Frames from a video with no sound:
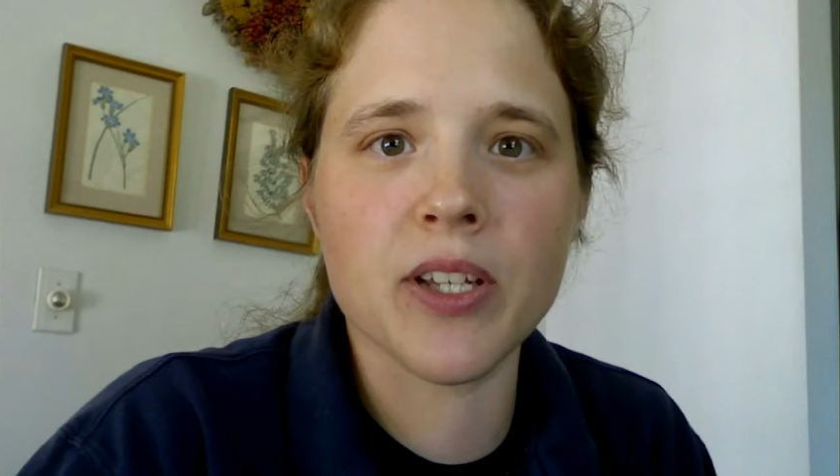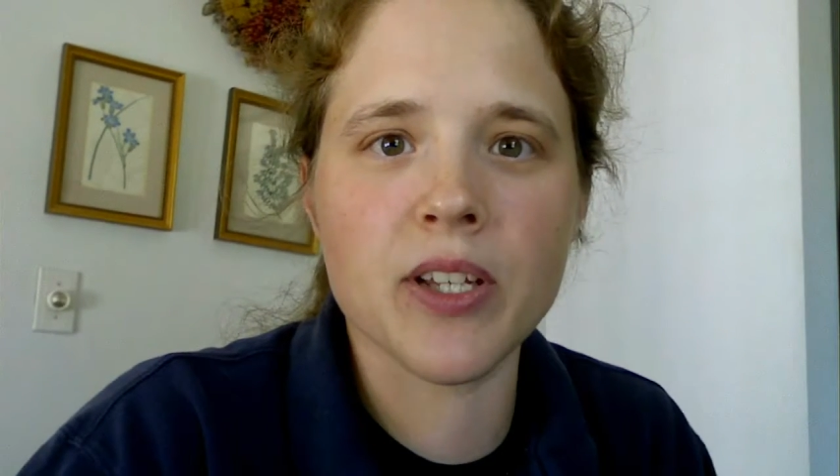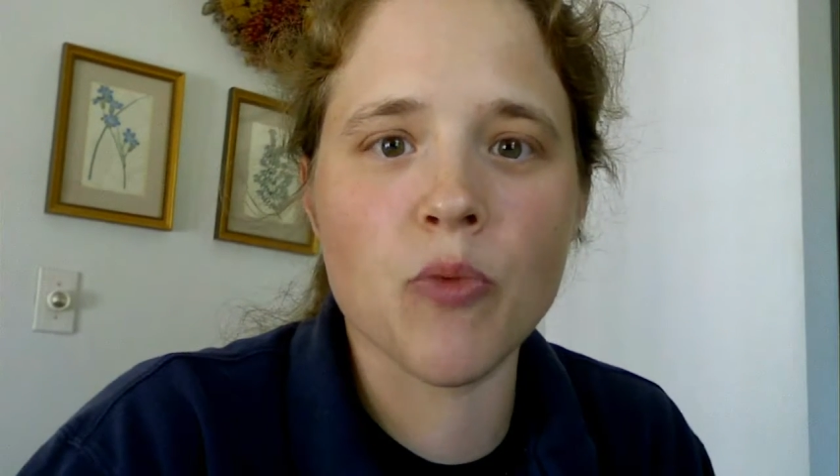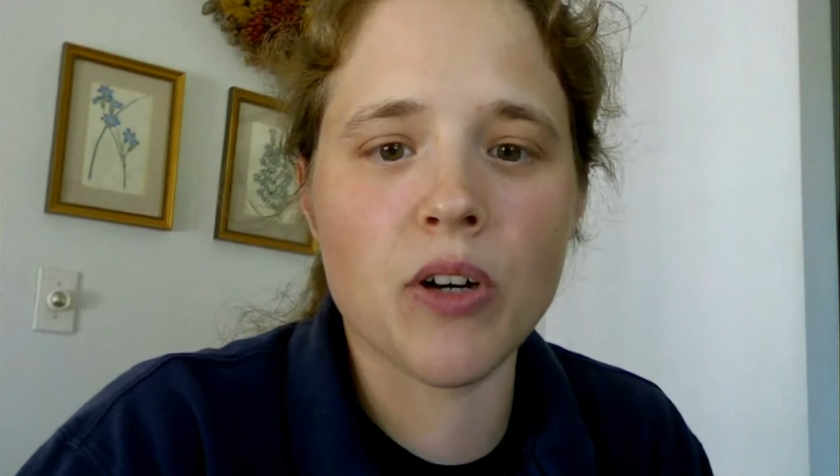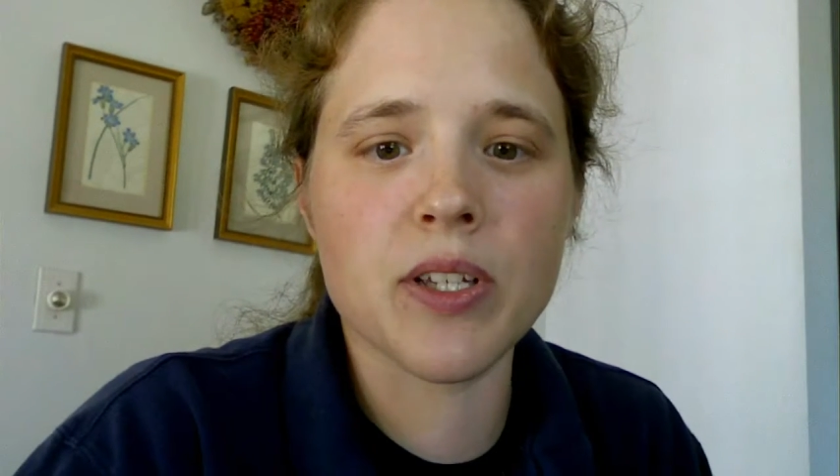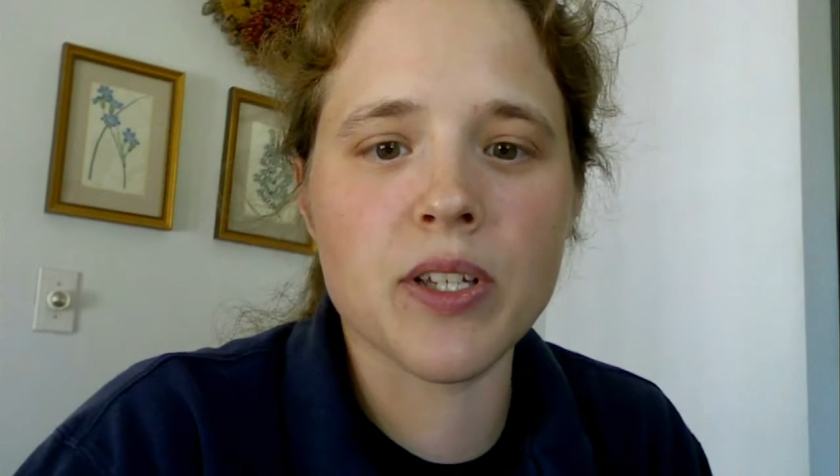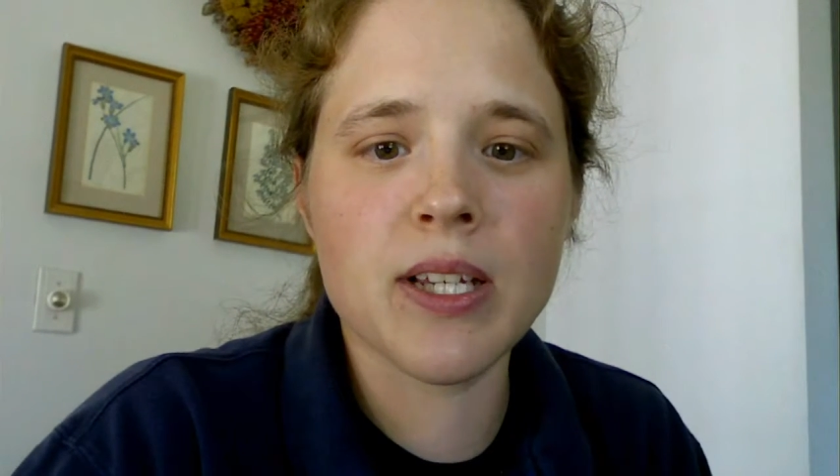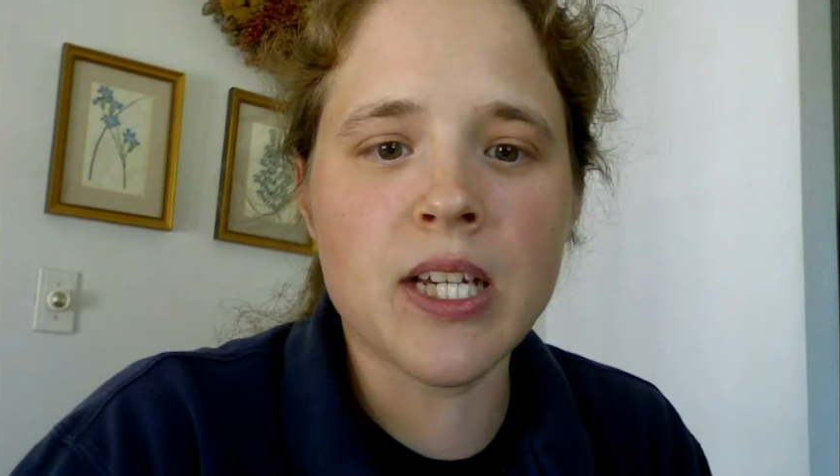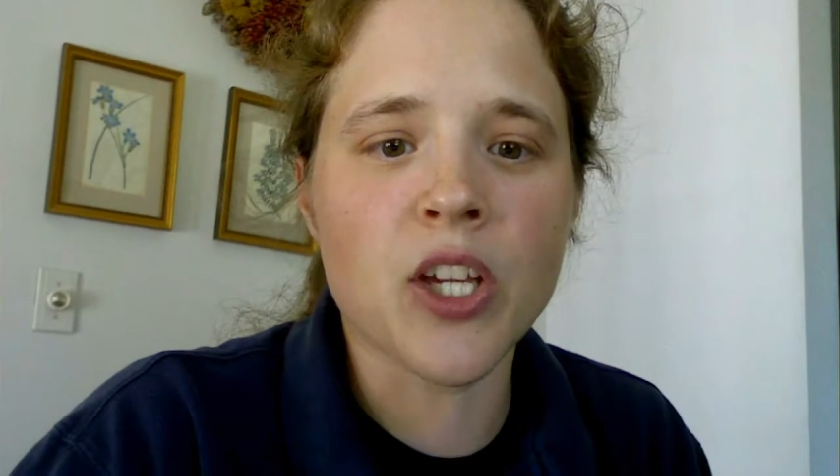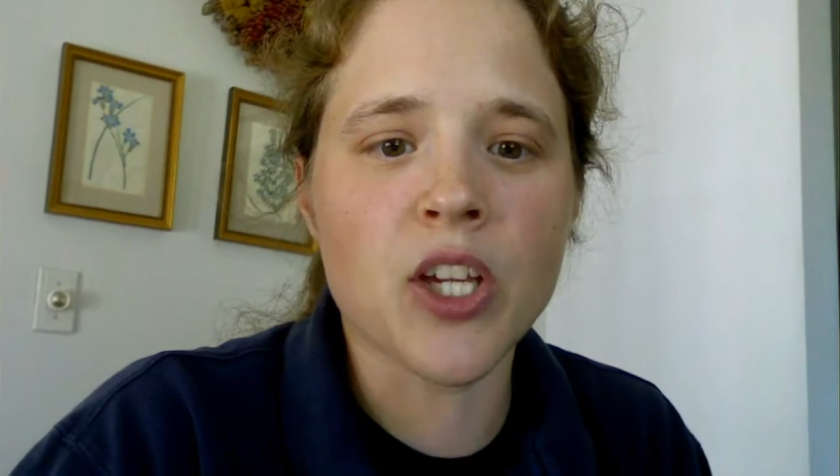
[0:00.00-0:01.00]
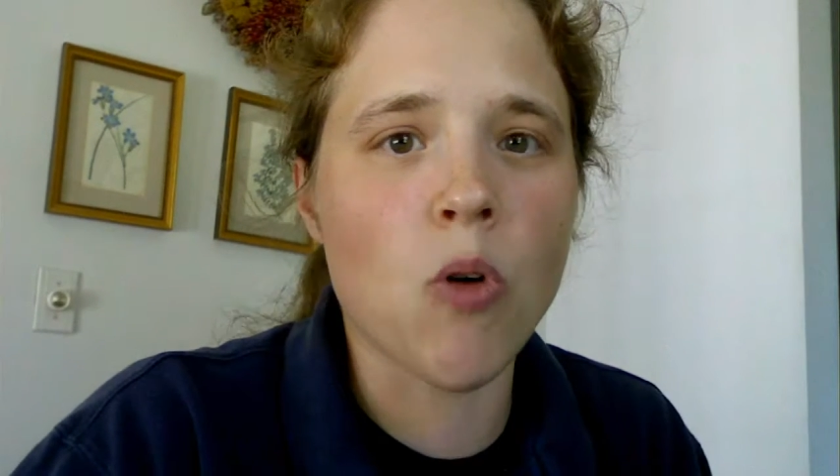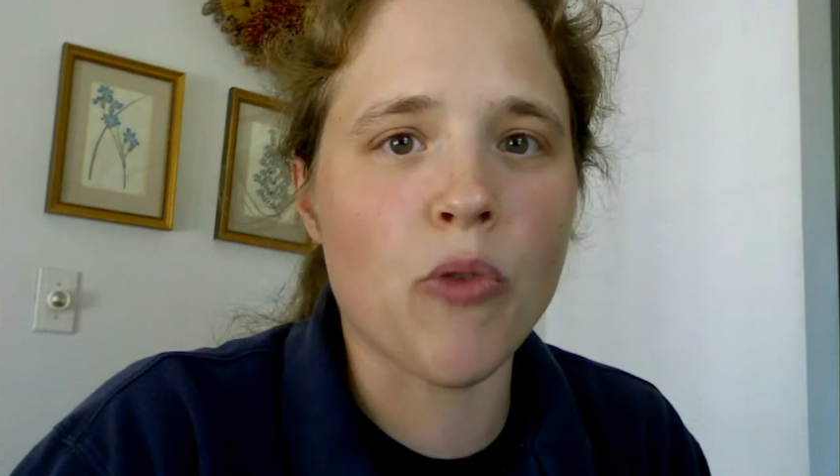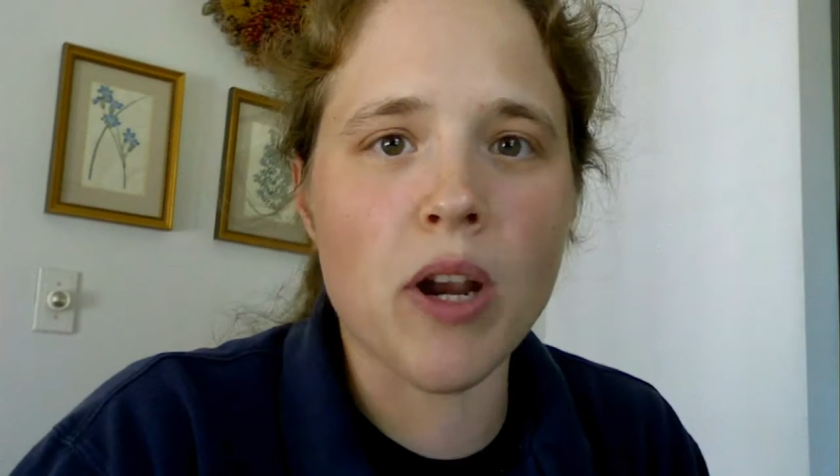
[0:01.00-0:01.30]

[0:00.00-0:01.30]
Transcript: as well as go over